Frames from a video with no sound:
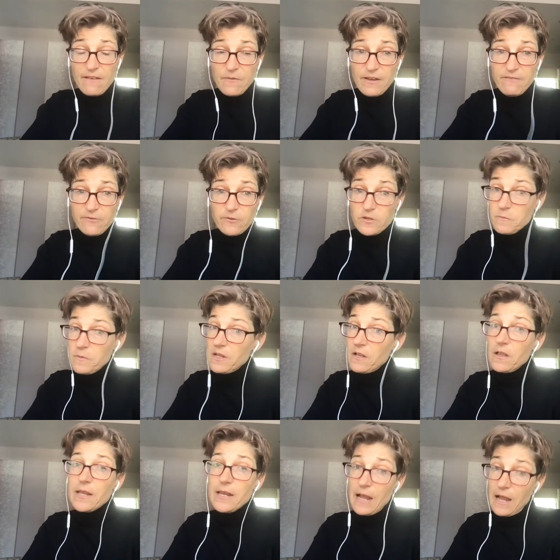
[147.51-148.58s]
my first meal,
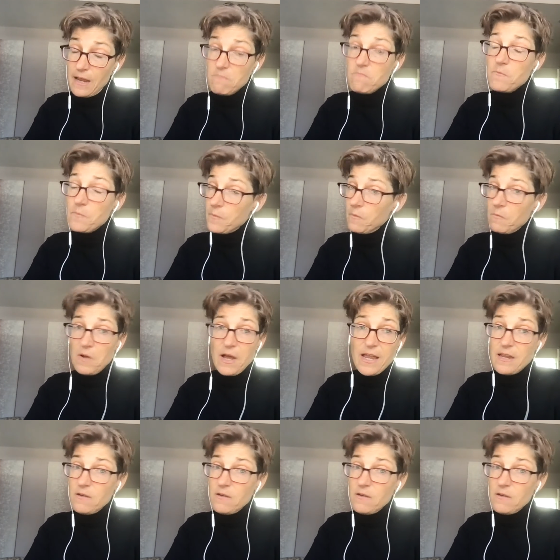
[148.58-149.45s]
and I